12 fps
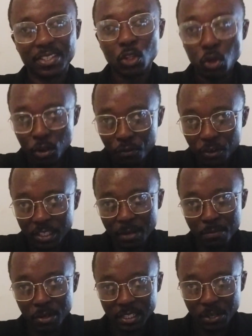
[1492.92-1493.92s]
to look for the
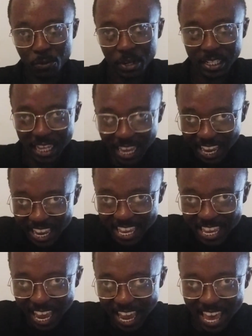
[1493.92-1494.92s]
money, when
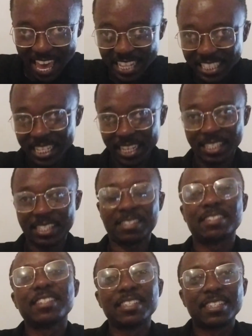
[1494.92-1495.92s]
he enters
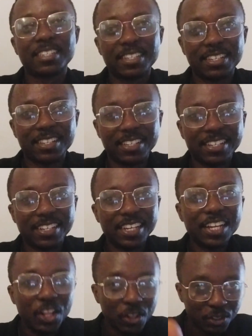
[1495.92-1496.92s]

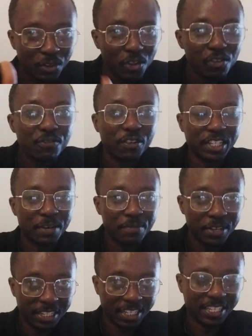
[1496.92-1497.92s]
to look for the
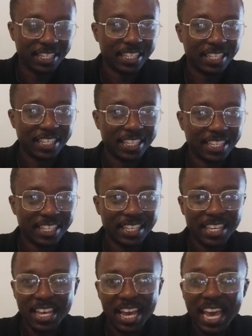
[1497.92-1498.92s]
money,
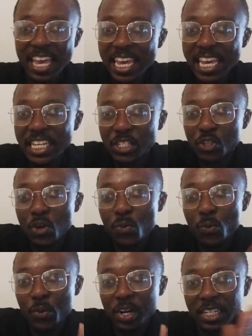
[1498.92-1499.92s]
and he is not
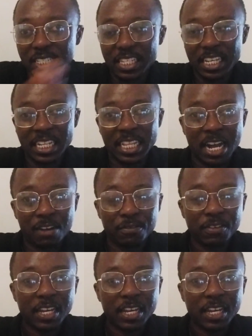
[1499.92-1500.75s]
worthy enough.